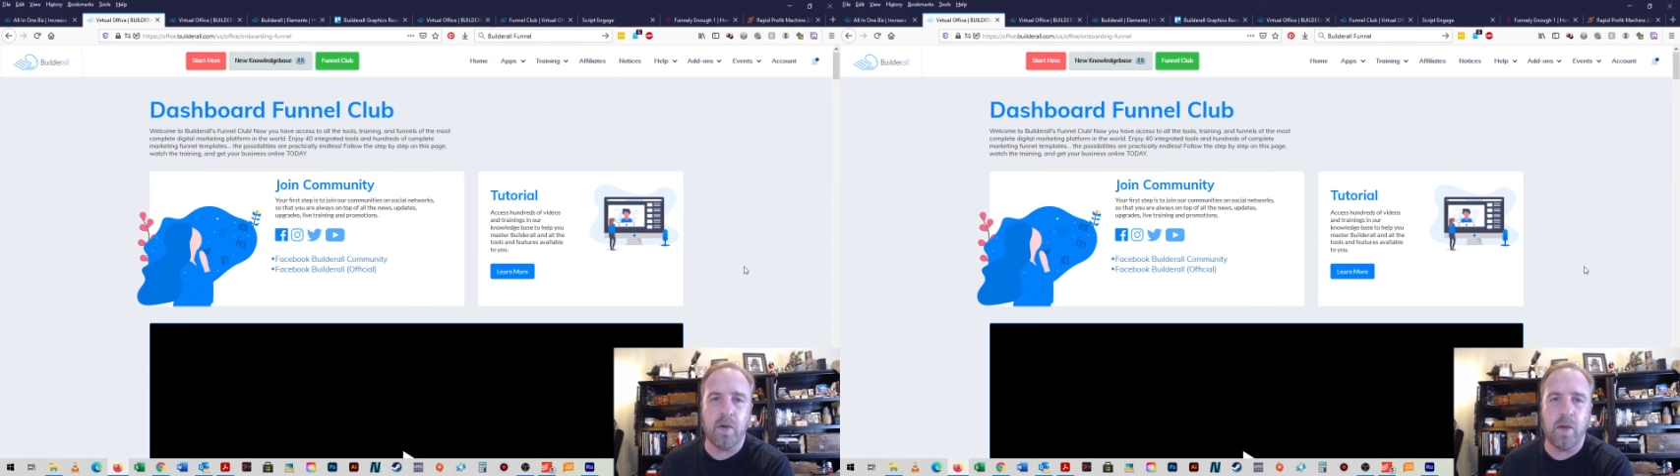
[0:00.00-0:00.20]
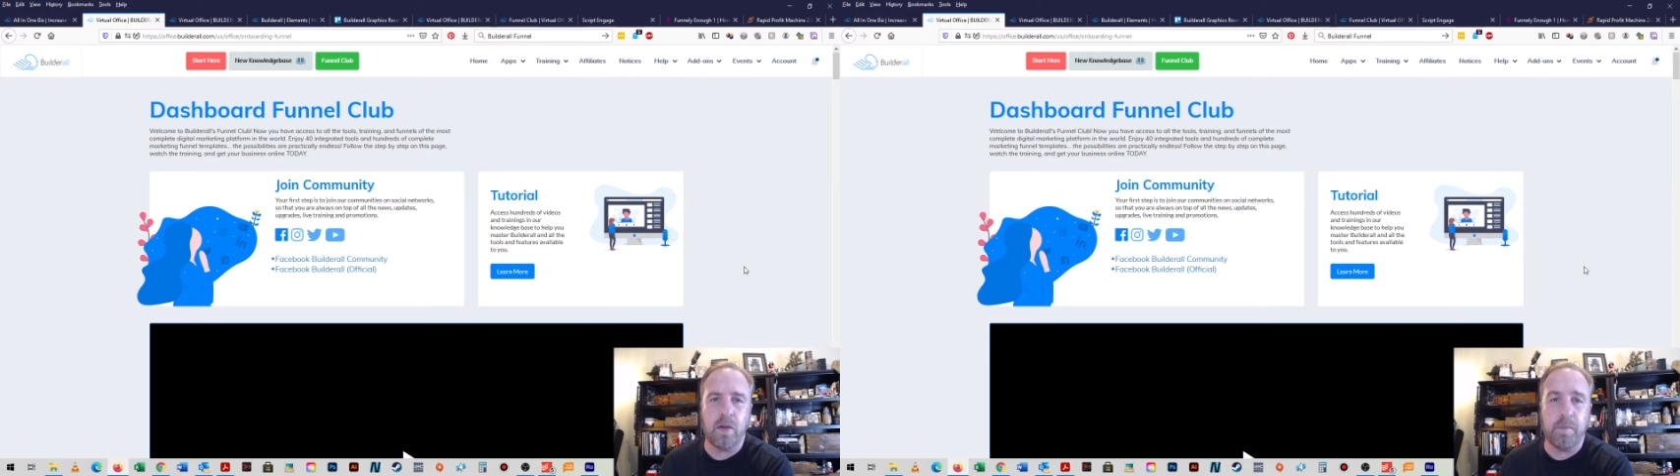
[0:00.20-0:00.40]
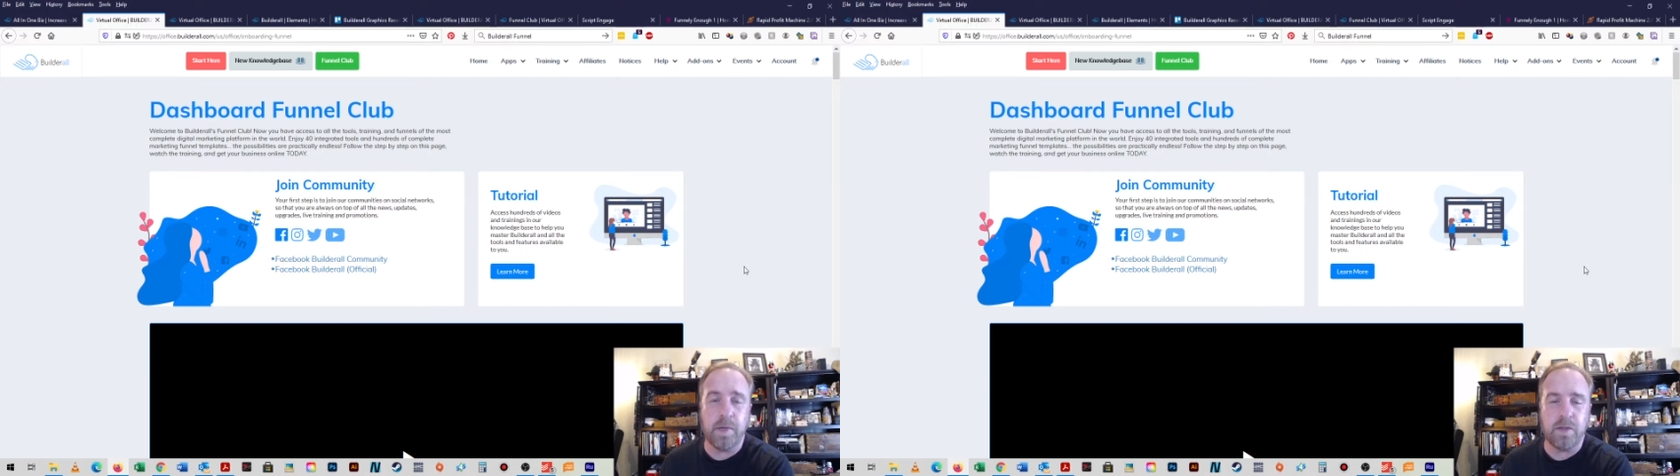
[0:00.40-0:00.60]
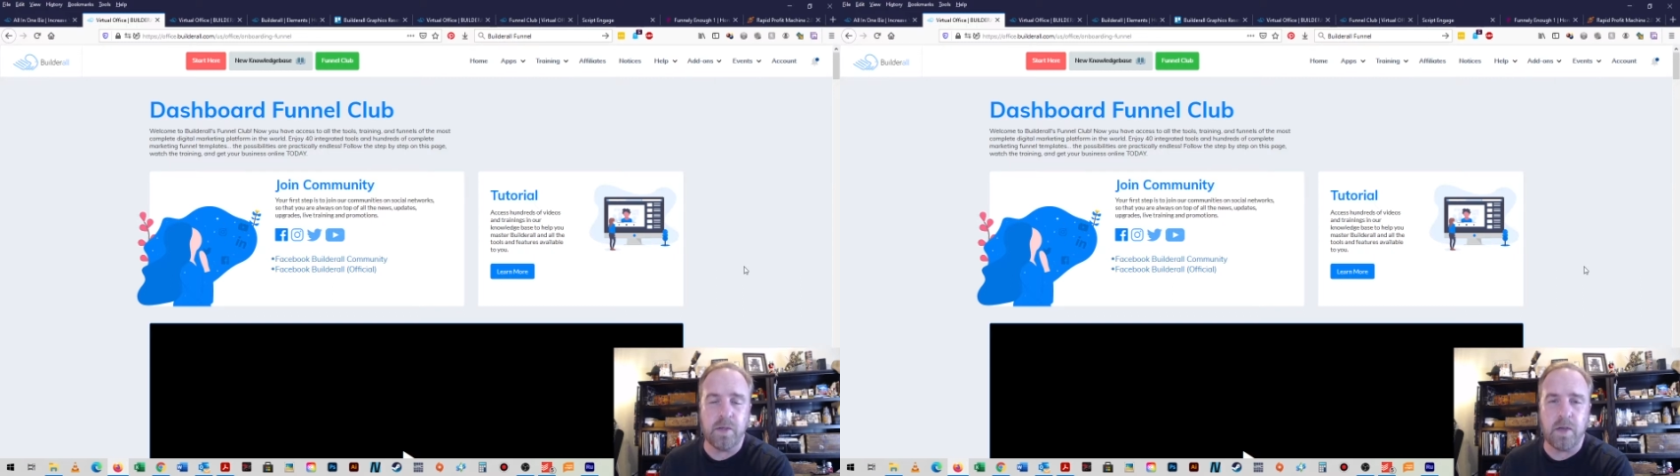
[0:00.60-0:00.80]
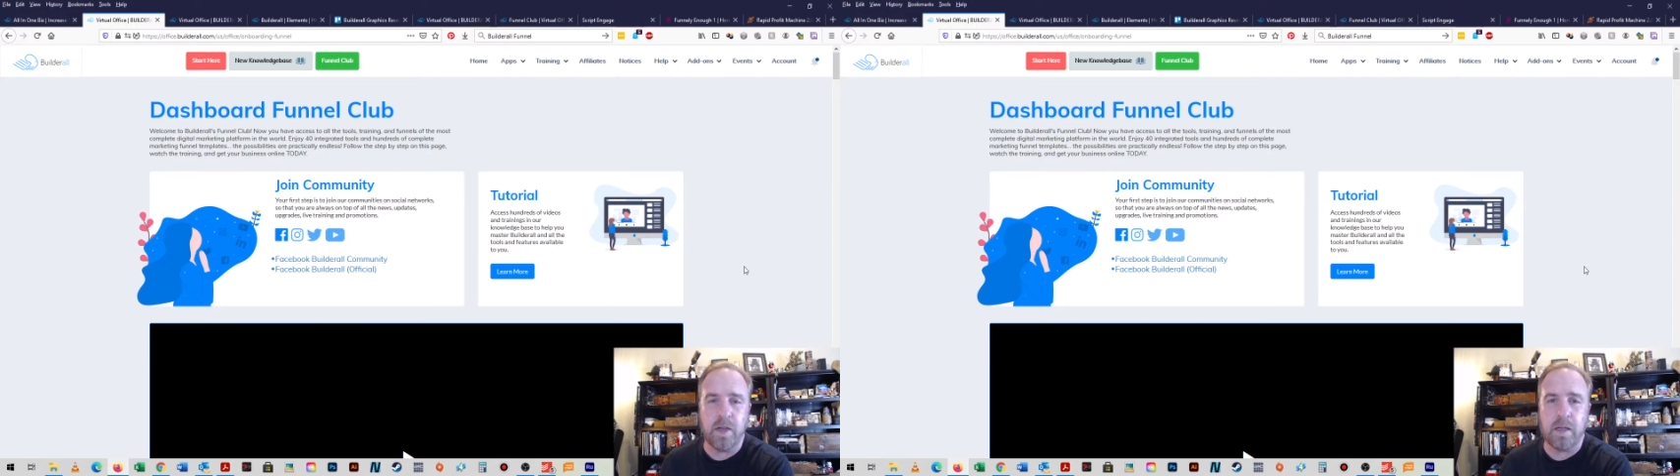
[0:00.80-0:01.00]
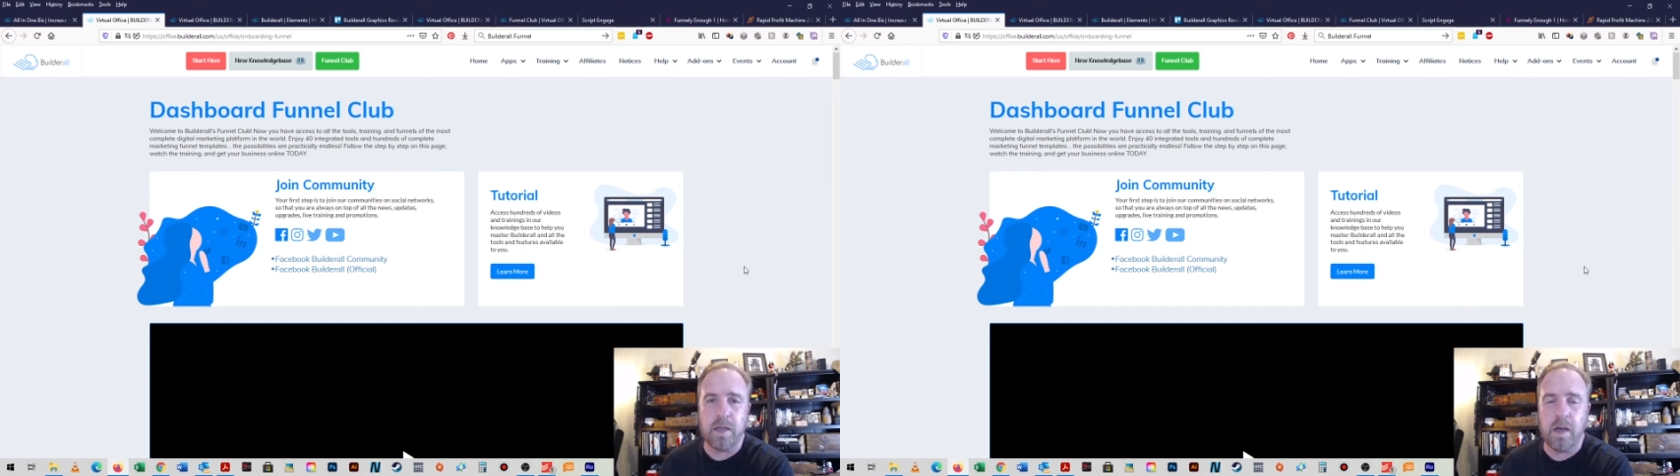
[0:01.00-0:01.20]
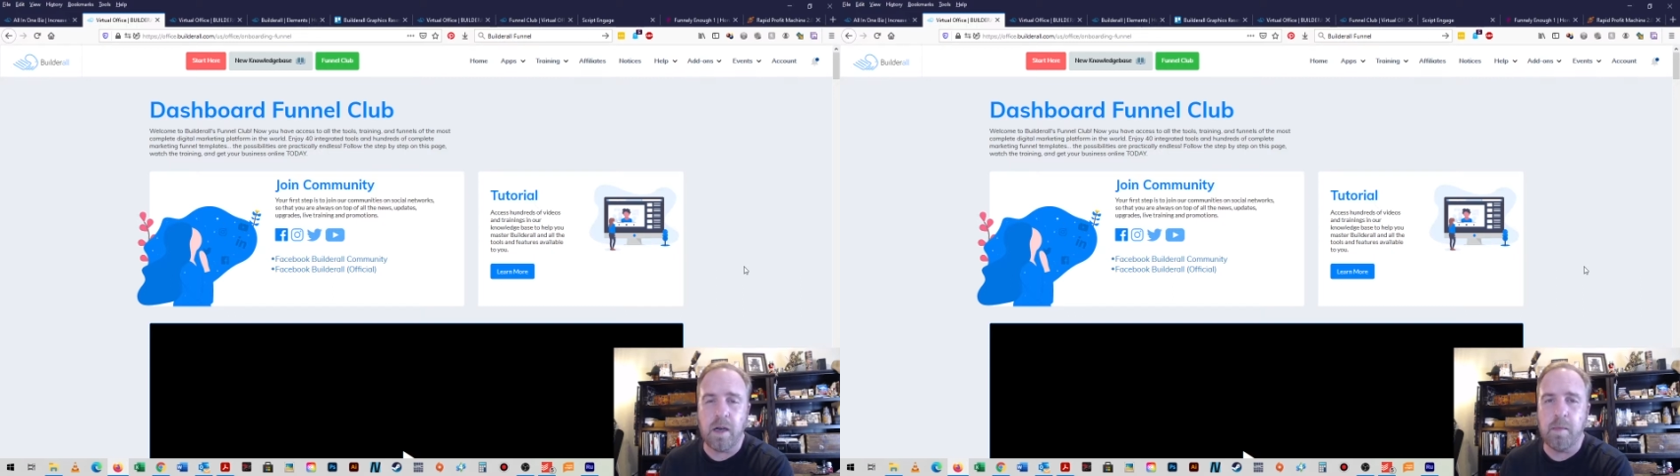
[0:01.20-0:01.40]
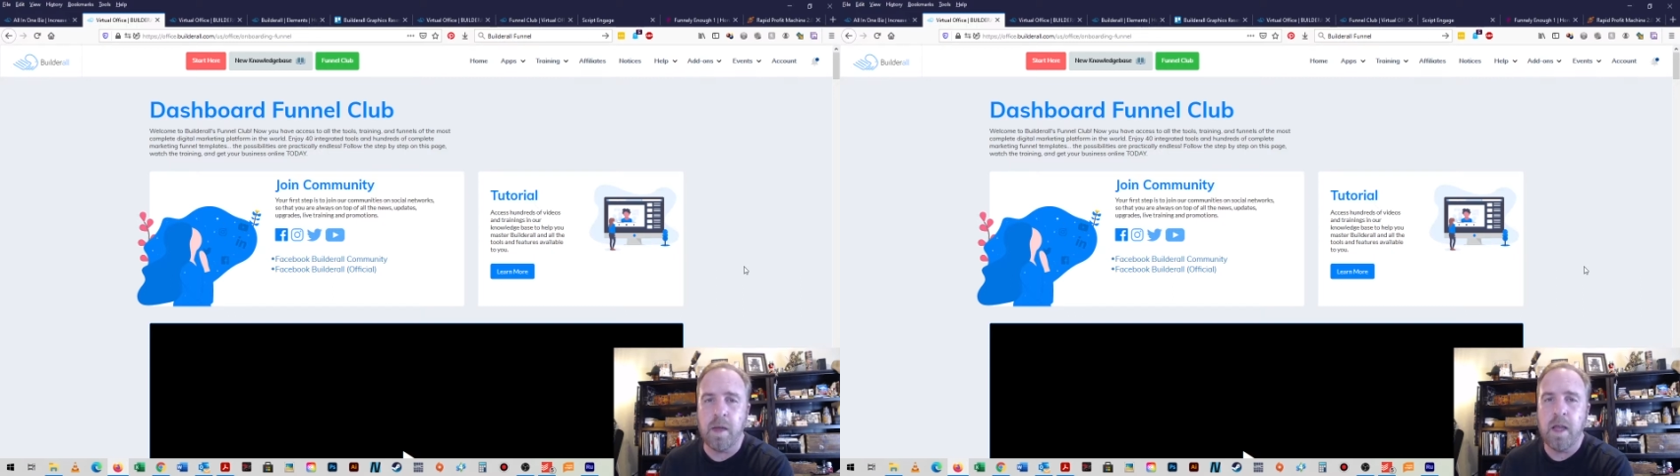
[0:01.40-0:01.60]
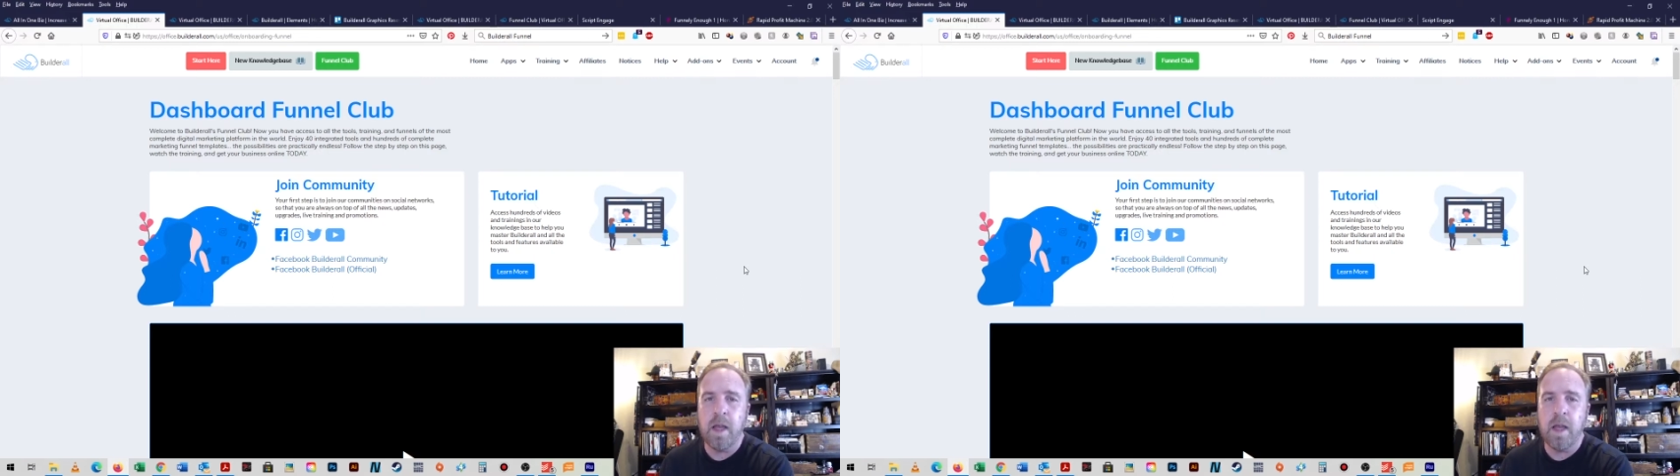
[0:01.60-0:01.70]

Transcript: called Builderall.com.